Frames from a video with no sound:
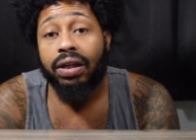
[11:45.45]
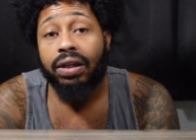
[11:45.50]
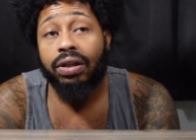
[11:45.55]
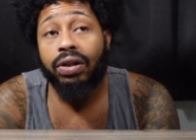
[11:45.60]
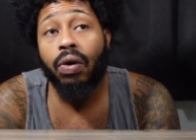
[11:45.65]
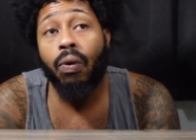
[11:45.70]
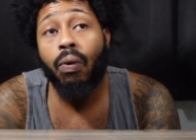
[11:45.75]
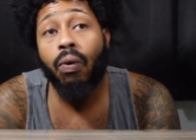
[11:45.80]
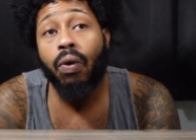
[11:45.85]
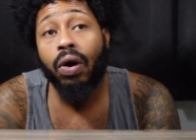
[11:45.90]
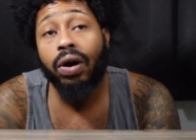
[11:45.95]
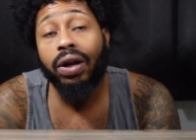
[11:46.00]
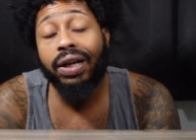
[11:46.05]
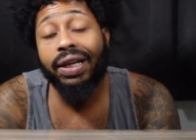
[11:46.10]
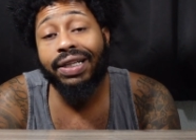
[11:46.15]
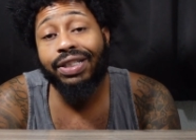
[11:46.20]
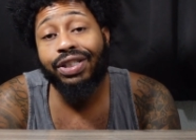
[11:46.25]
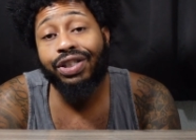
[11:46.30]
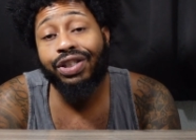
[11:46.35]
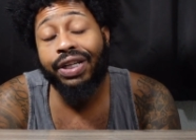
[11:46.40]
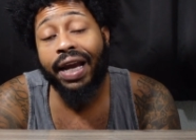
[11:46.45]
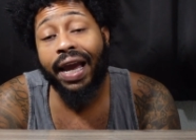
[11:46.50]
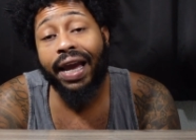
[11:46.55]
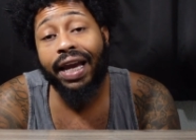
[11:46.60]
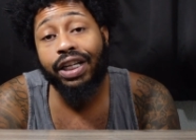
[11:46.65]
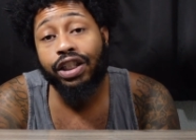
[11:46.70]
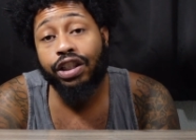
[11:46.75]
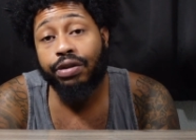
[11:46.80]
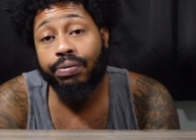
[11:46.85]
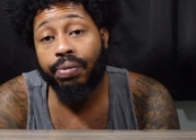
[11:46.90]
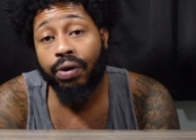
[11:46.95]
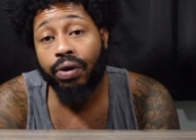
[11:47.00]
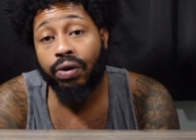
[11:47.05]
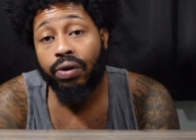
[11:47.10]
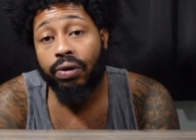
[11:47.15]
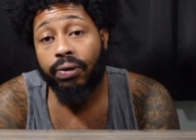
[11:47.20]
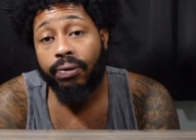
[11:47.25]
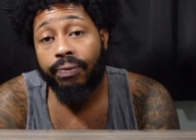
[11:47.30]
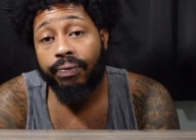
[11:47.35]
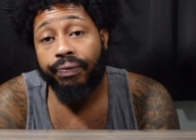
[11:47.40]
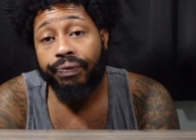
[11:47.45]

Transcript: The world has changed, bro.